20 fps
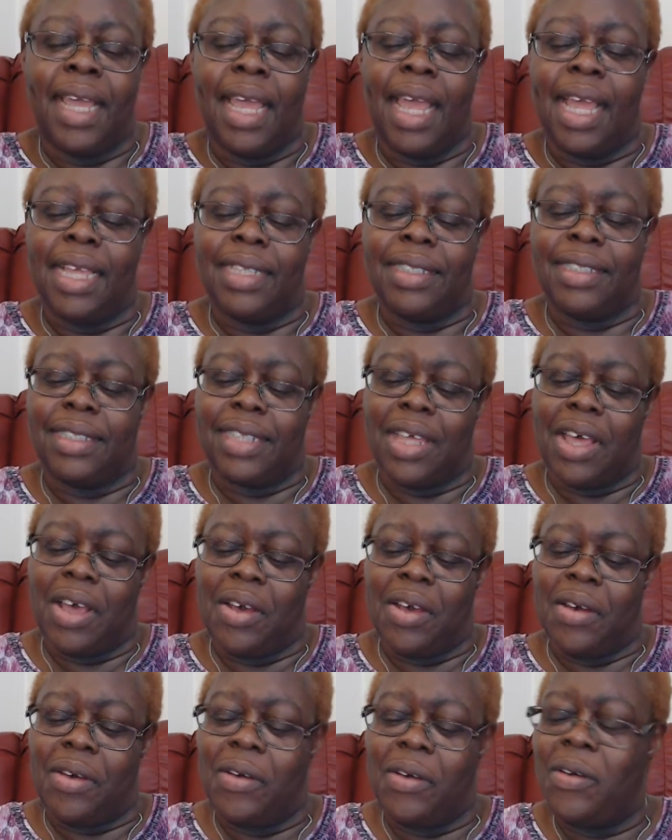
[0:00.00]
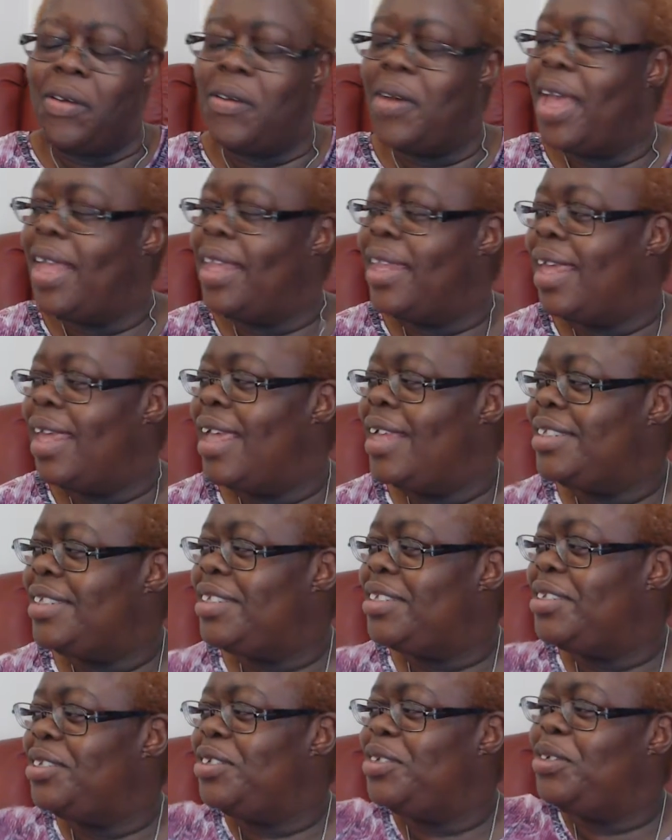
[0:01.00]
So I like
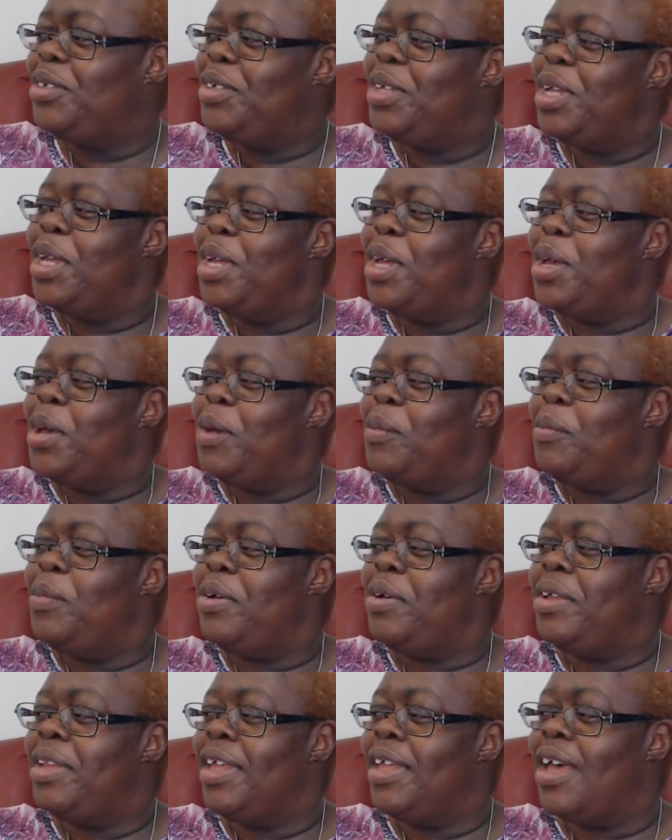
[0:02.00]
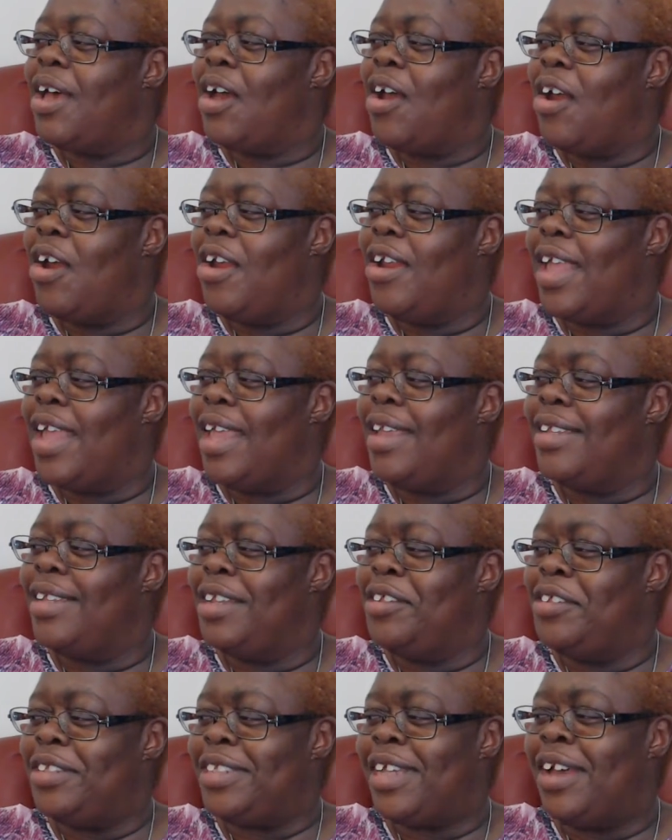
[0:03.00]
to pull a card.
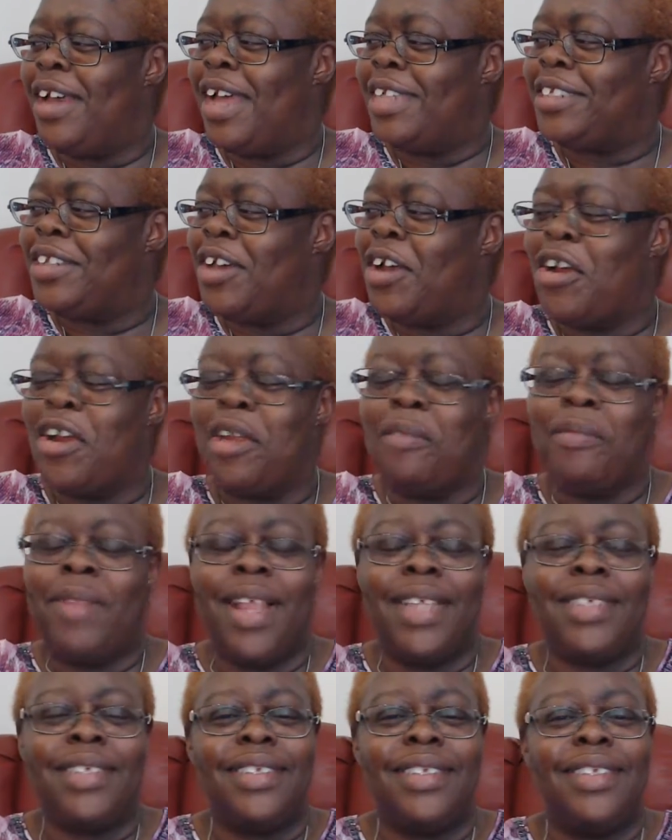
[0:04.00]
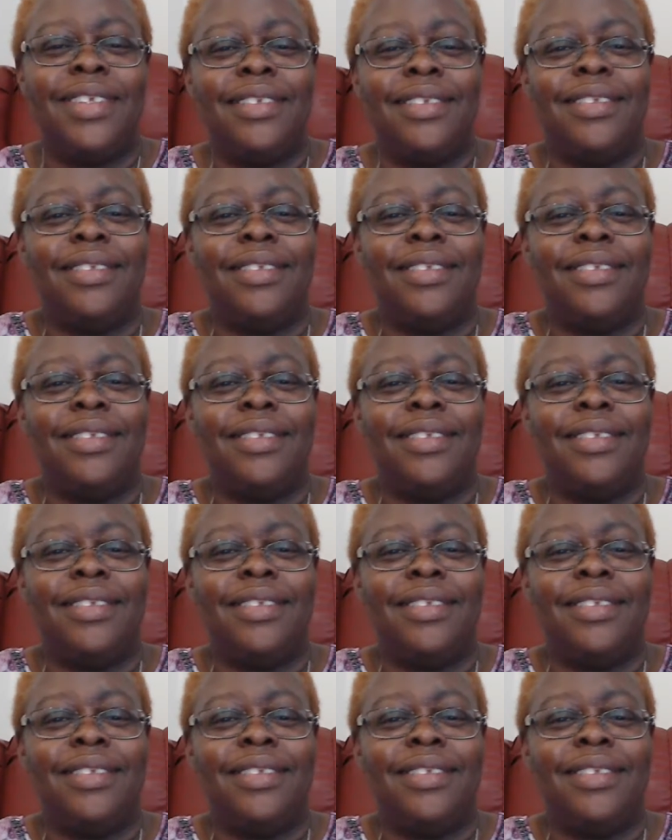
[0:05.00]
That's a hard lesson,